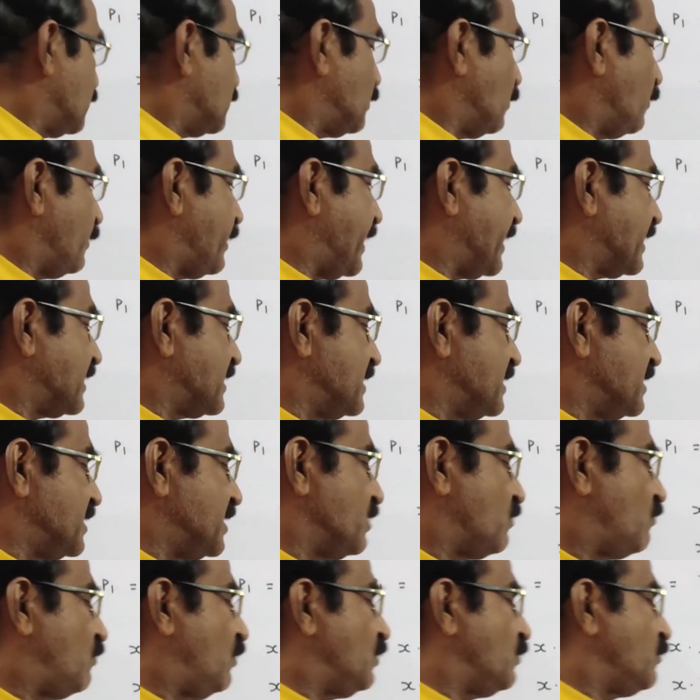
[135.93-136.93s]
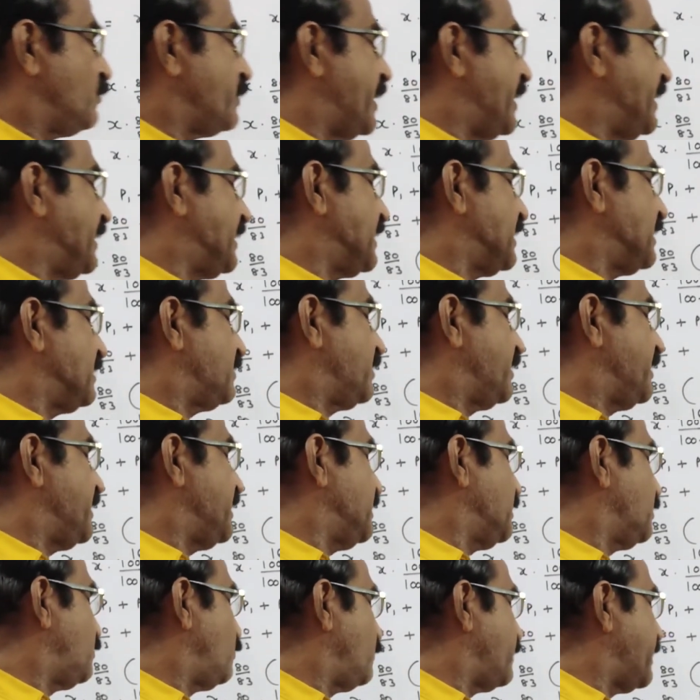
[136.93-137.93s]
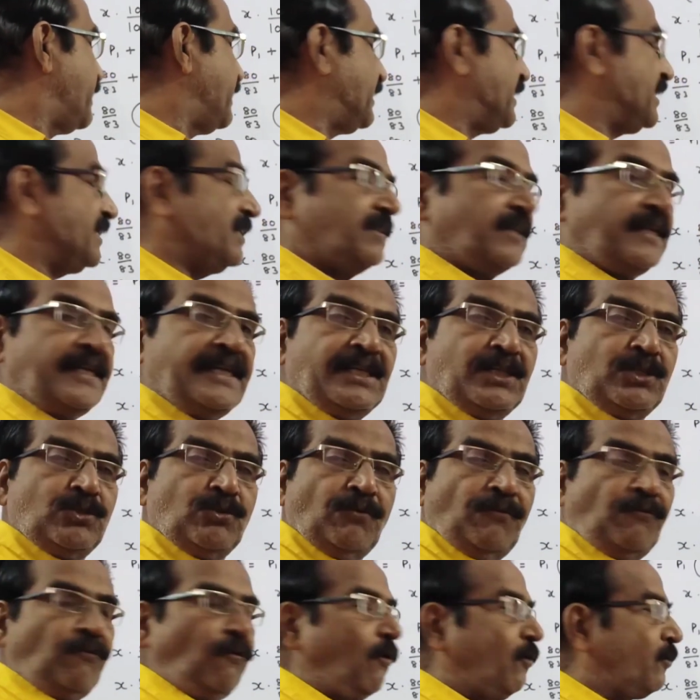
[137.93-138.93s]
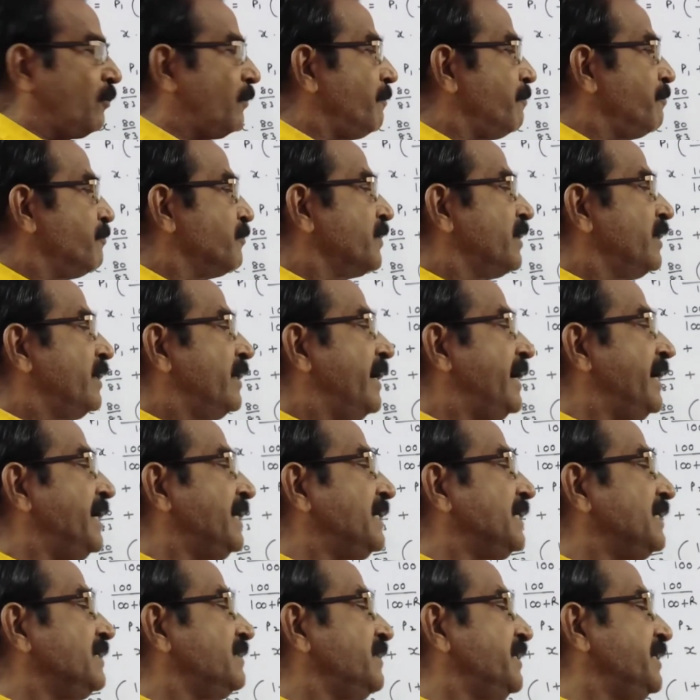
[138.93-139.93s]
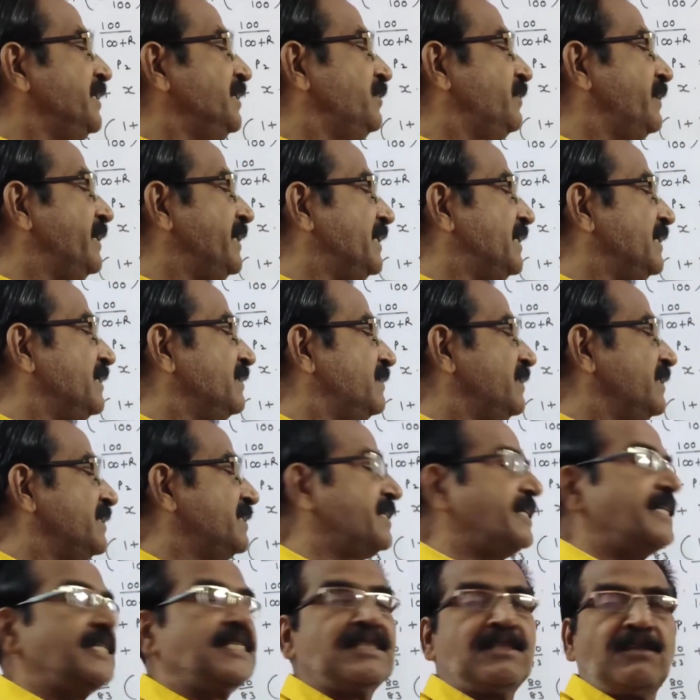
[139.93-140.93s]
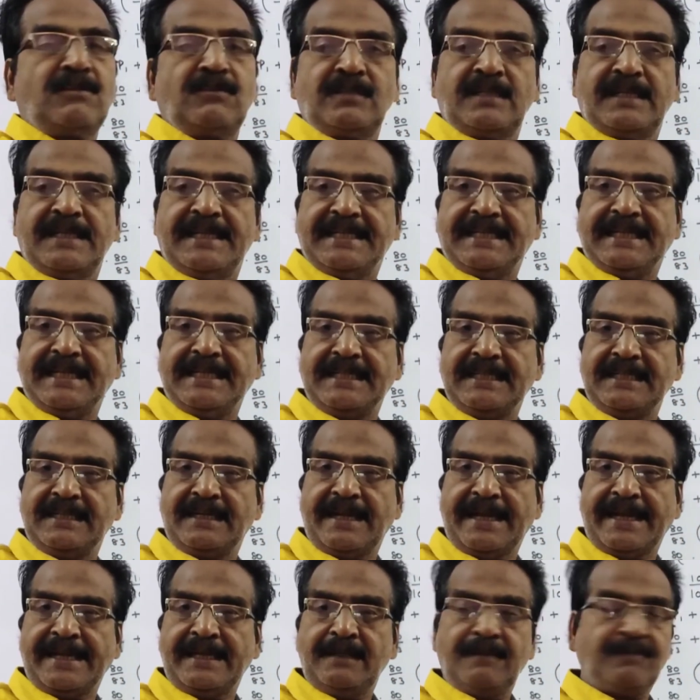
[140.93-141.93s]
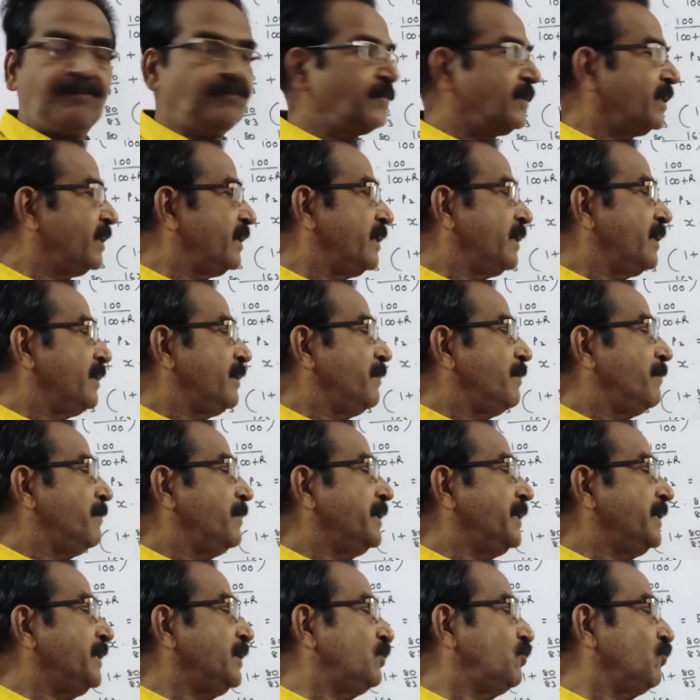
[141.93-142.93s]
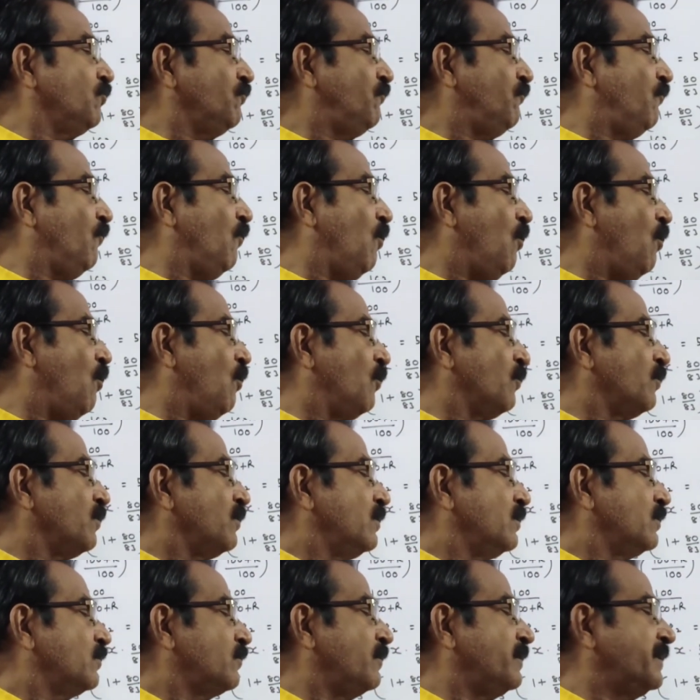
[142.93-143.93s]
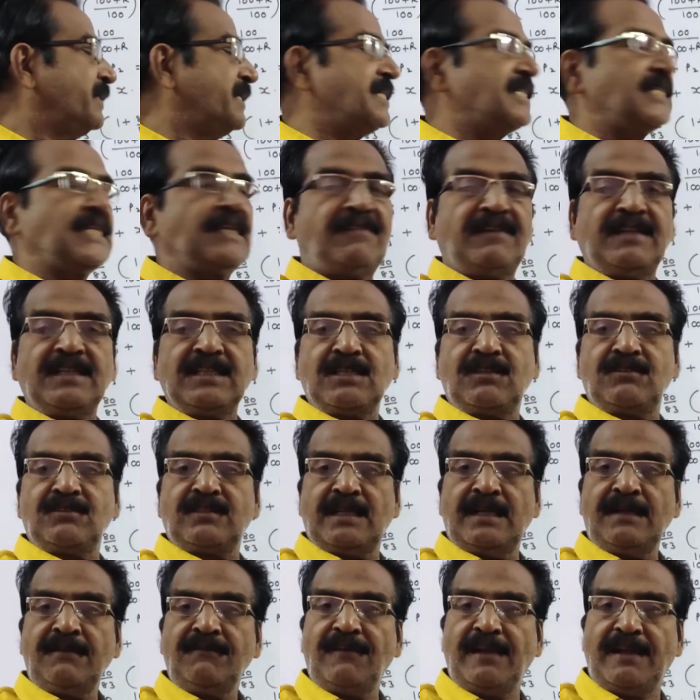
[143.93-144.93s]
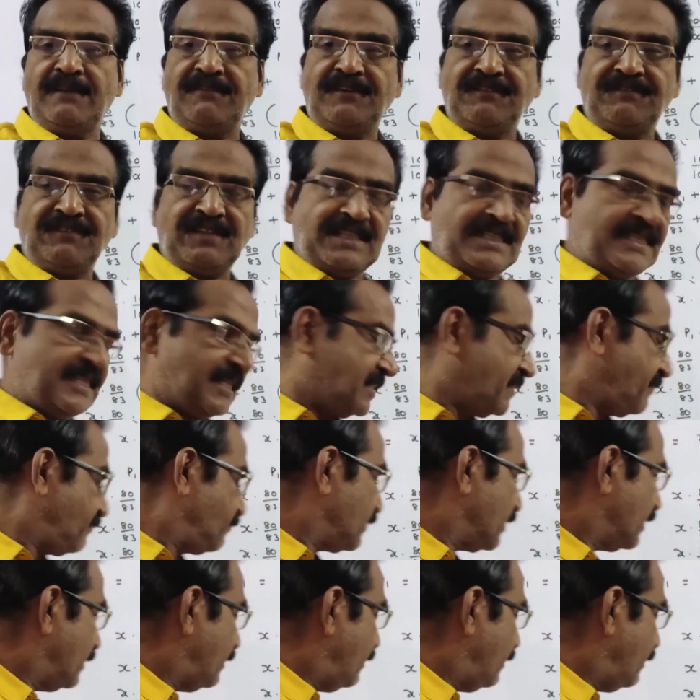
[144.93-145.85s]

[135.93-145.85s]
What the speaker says: So X is equal to 83 into 83 into 4. 83 into 83, 6889 into 4, 27,556.